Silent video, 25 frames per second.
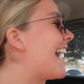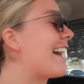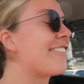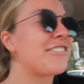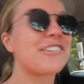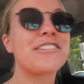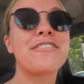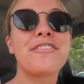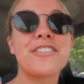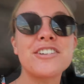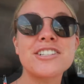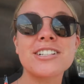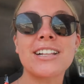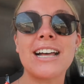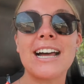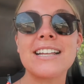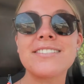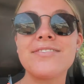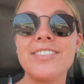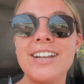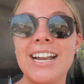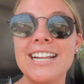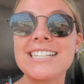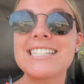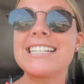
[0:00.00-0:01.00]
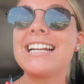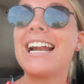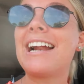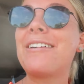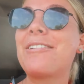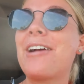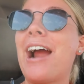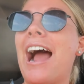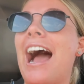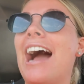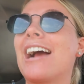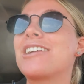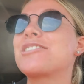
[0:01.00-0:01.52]
after the first class, Vanessa and I
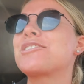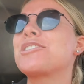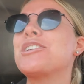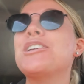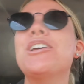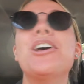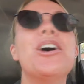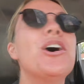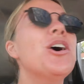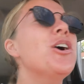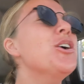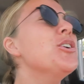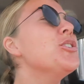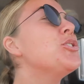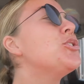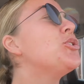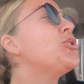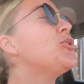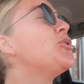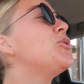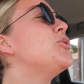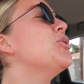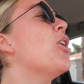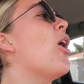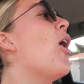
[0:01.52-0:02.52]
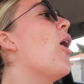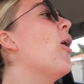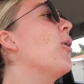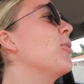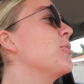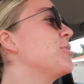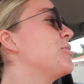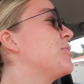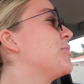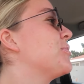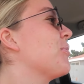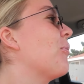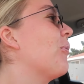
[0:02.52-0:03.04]
were actually so
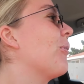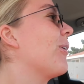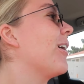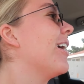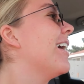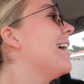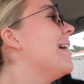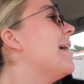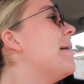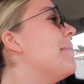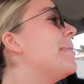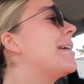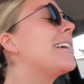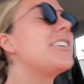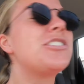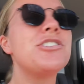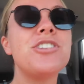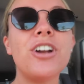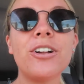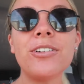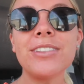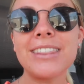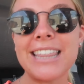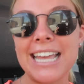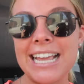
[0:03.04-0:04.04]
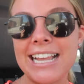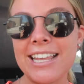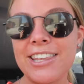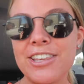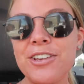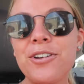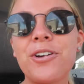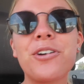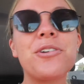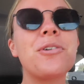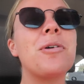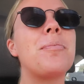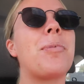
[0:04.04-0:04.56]
sore. Because you don't think,
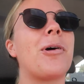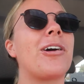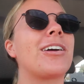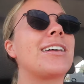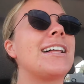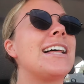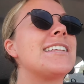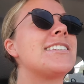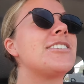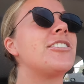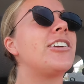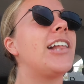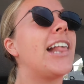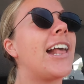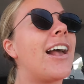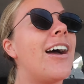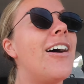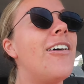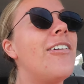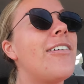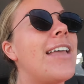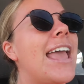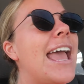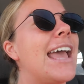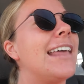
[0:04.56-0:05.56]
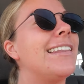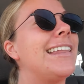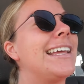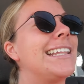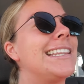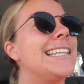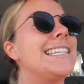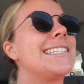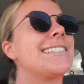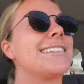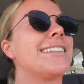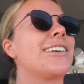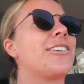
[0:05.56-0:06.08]
you go to a bar class and you're like, okay, like
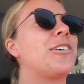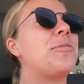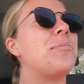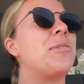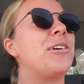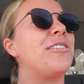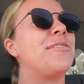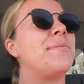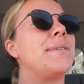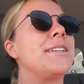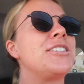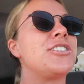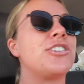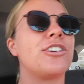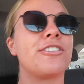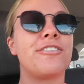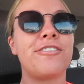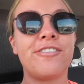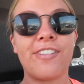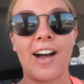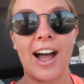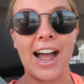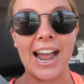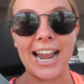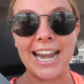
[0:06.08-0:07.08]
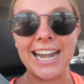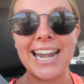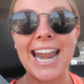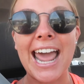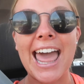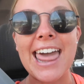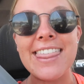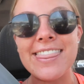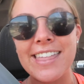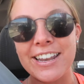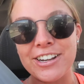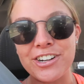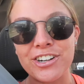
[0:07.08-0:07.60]
these little movements, you're fine,
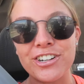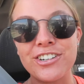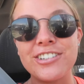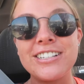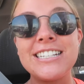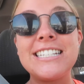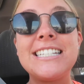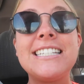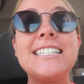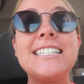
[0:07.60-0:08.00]
and then you're